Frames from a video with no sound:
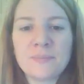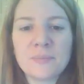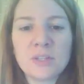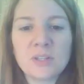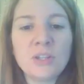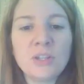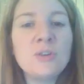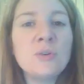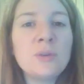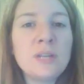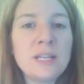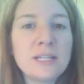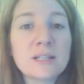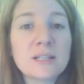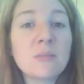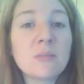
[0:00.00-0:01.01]
you
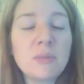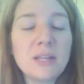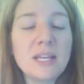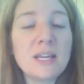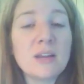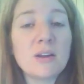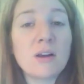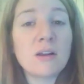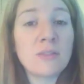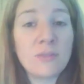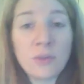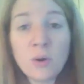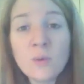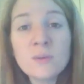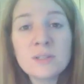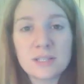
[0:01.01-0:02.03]
need to complete
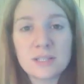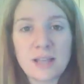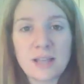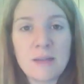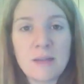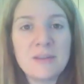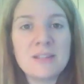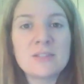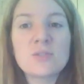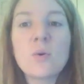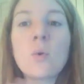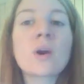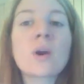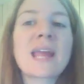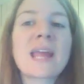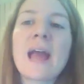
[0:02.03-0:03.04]
those assignments
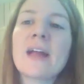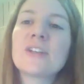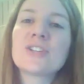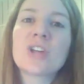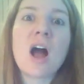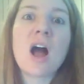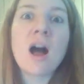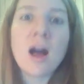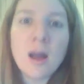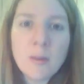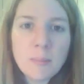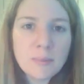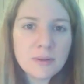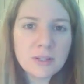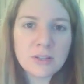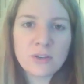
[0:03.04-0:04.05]
or catch
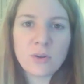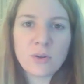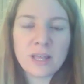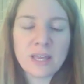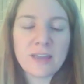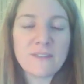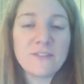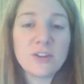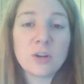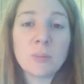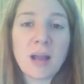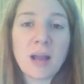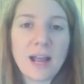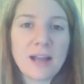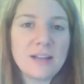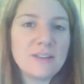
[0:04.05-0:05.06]
up. Like if you're
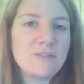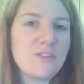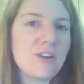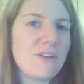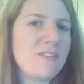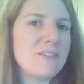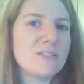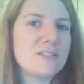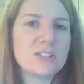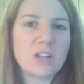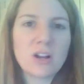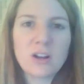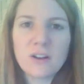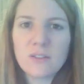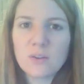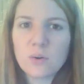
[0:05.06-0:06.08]
behind, if you haven't even
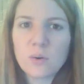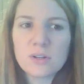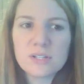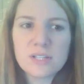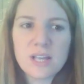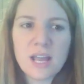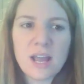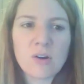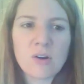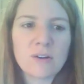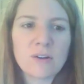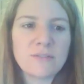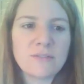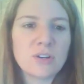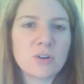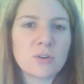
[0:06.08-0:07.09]
started on the course yet, or
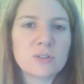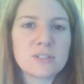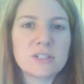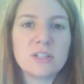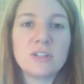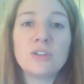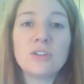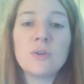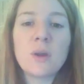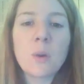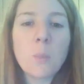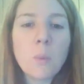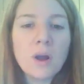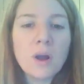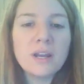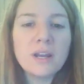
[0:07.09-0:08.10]
if you're still in unit
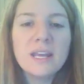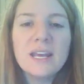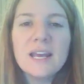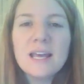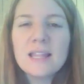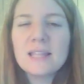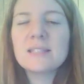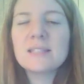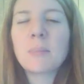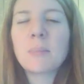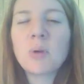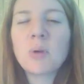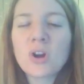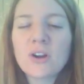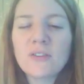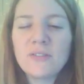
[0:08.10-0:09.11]
1, this is a
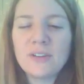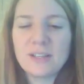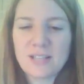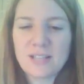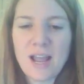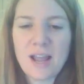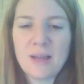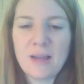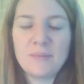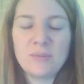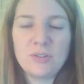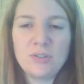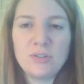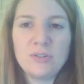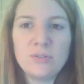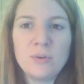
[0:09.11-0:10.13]
perfect time
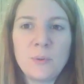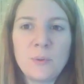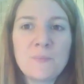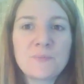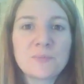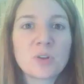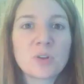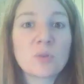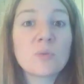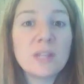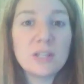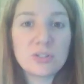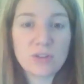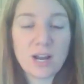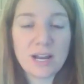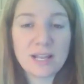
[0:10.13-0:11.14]
to really
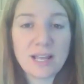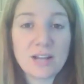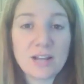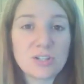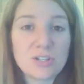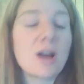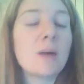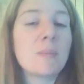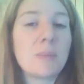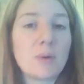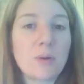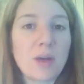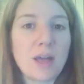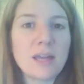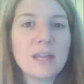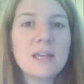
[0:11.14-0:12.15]
try to catch up.
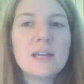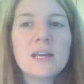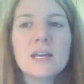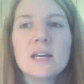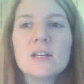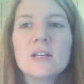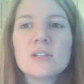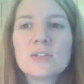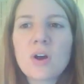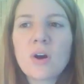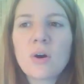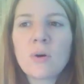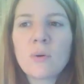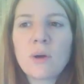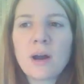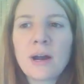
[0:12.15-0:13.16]
Okay,
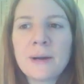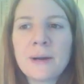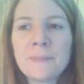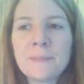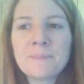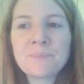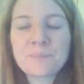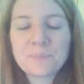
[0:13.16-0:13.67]
so